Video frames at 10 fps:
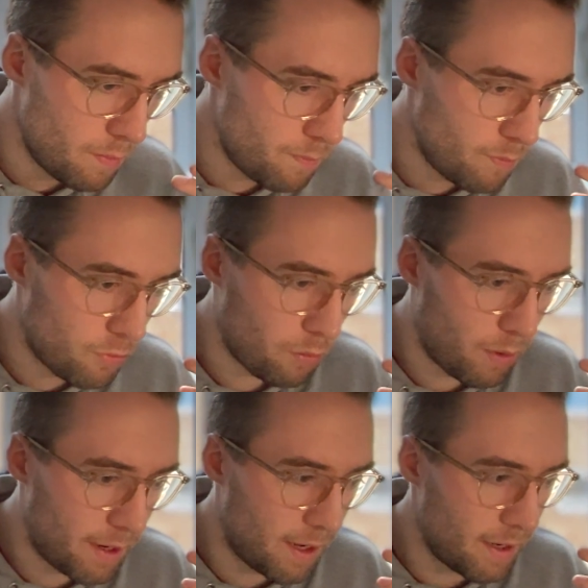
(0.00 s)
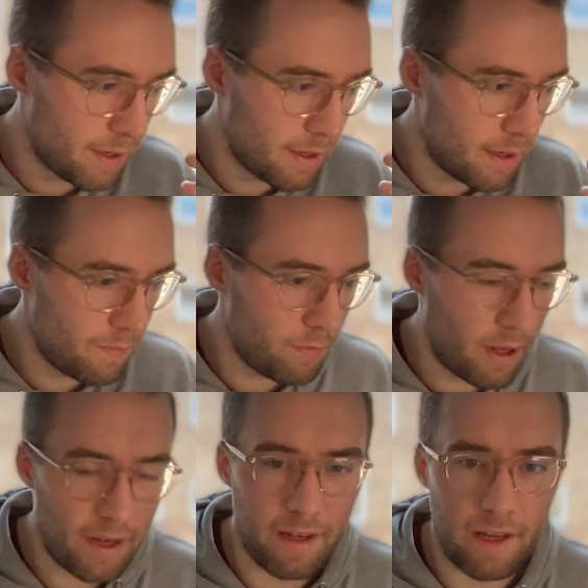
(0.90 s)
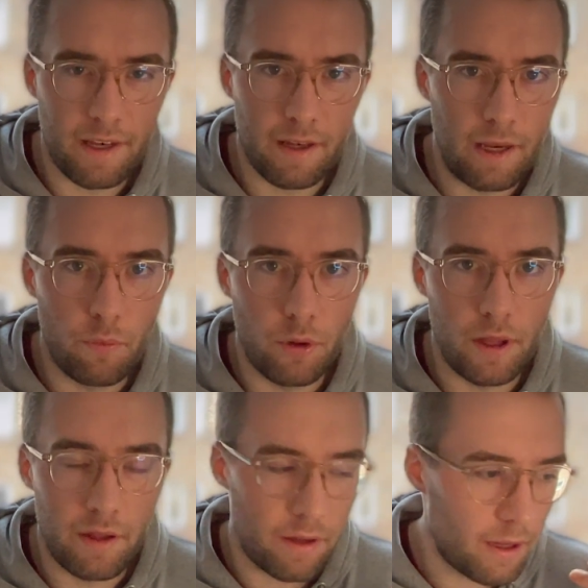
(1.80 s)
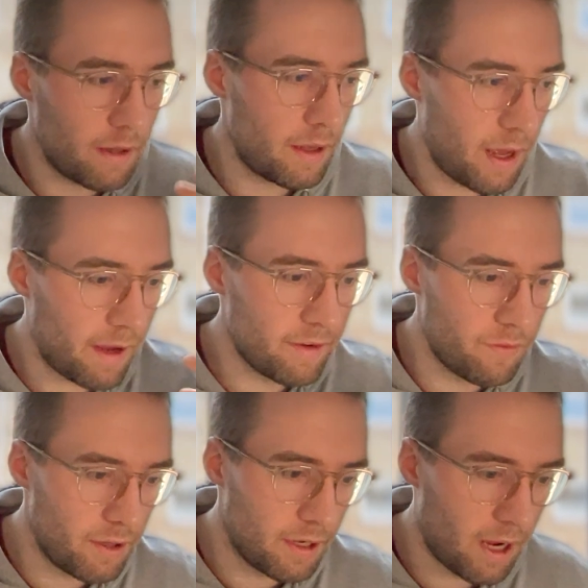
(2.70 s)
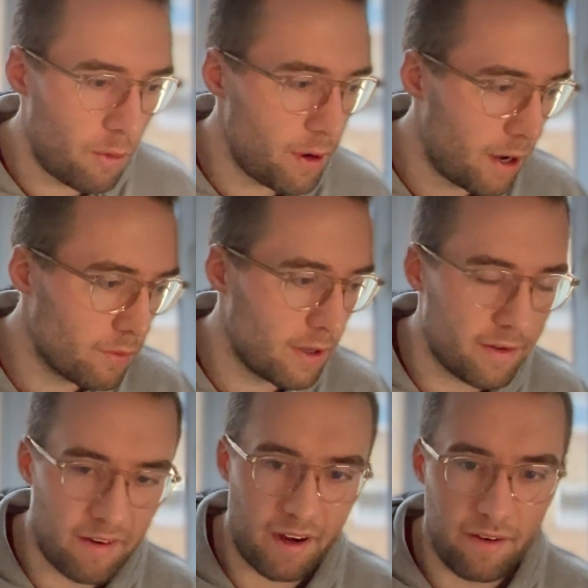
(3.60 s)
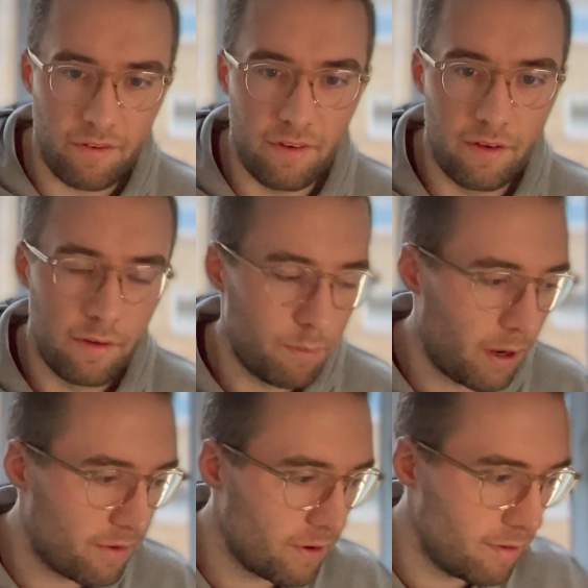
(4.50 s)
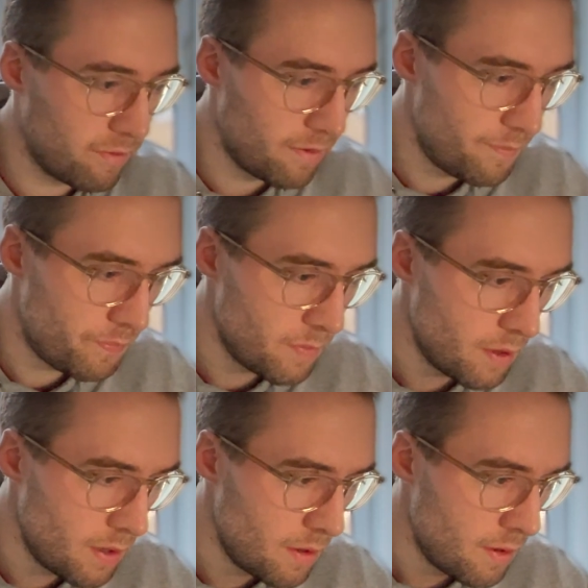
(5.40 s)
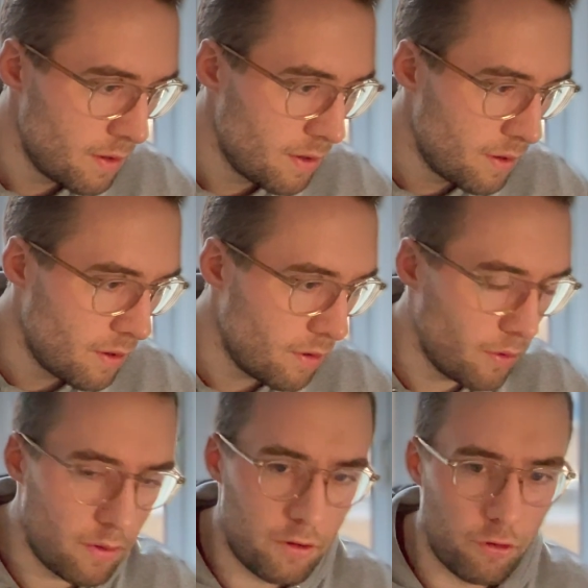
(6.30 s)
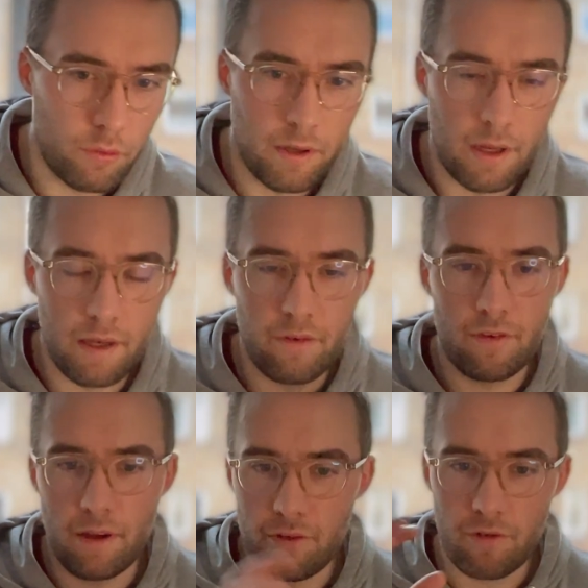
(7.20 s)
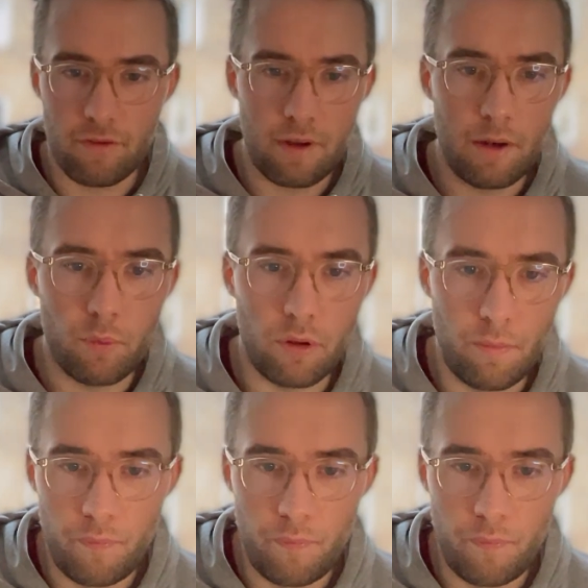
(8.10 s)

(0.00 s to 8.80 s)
So it will actively carry out attacks by itself. So it will